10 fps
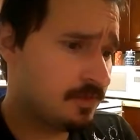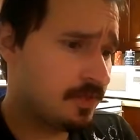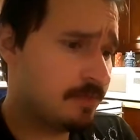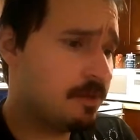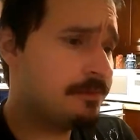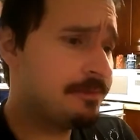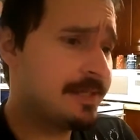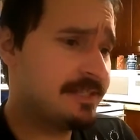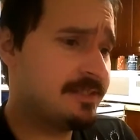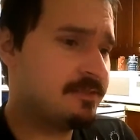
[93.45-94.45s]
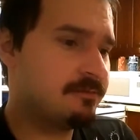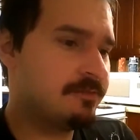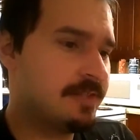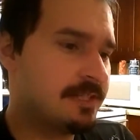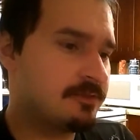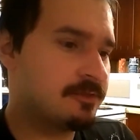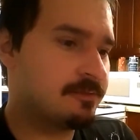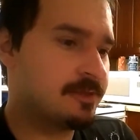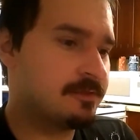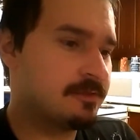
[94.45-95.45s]
They probably made in some factory,
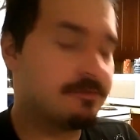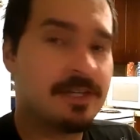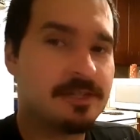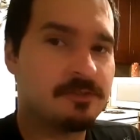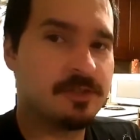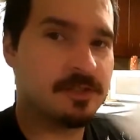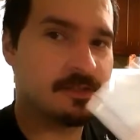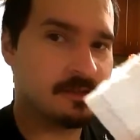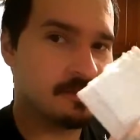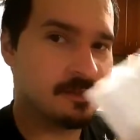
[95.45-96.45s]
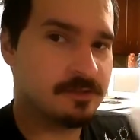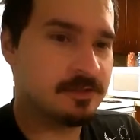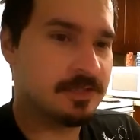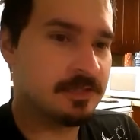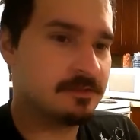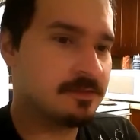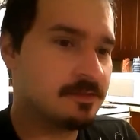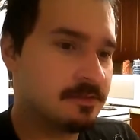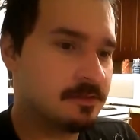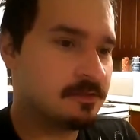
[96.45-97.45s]
but the factory got good ingredients
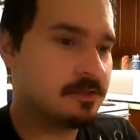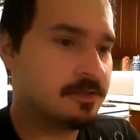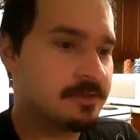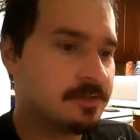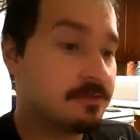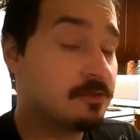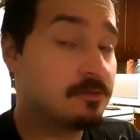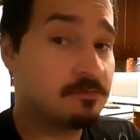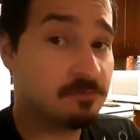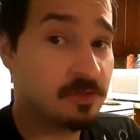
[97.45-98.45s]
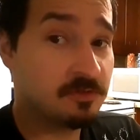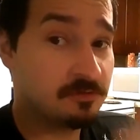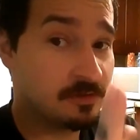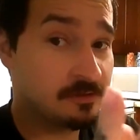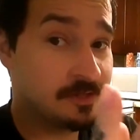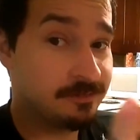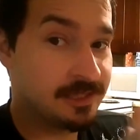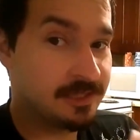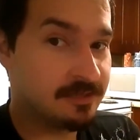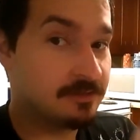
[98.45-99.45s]
and good quality. So most Little Debbie
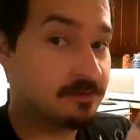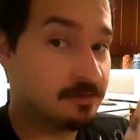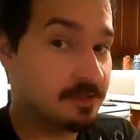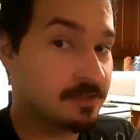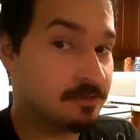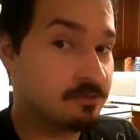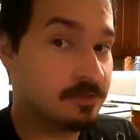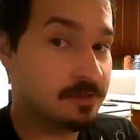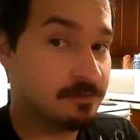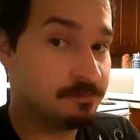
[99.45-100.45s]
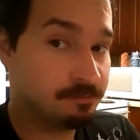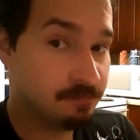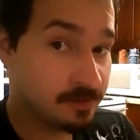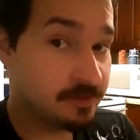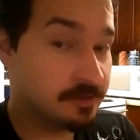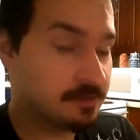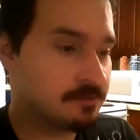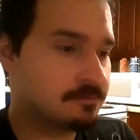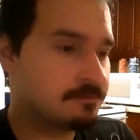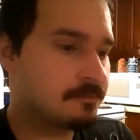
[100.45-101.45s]
cakes is actually pretty good.
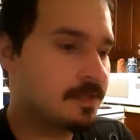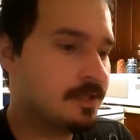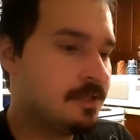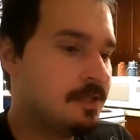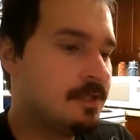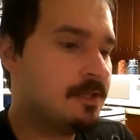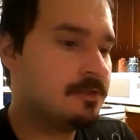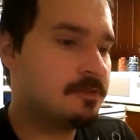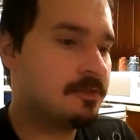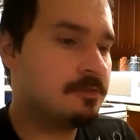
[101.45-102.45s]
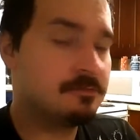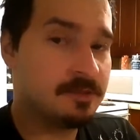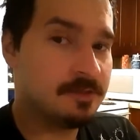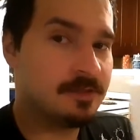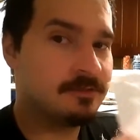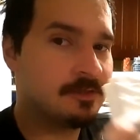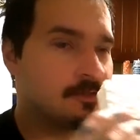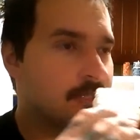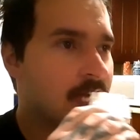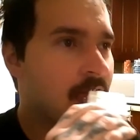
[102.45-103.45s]
So let's give it a try.